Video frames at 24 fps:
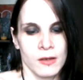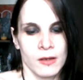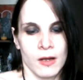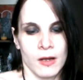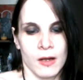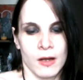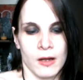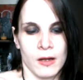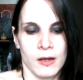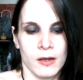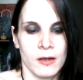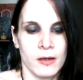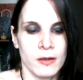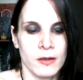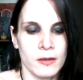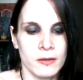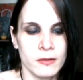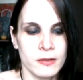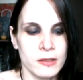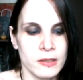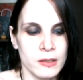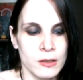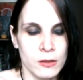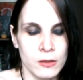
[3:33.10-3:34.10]
Uh,
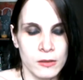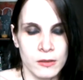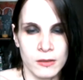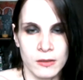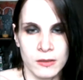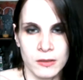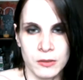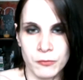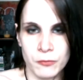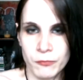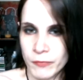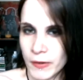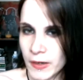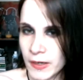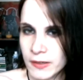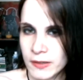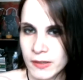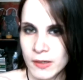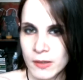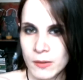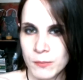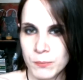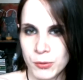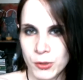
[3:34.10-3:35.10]
you find
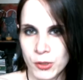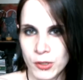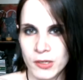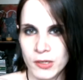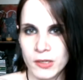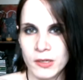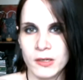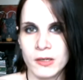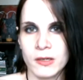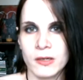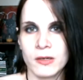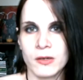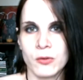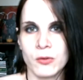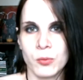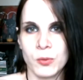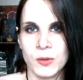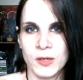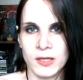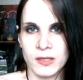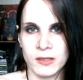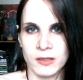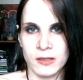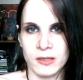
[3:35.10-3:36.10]
out pretty
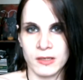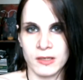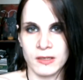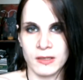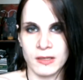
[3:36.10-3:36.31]
quickly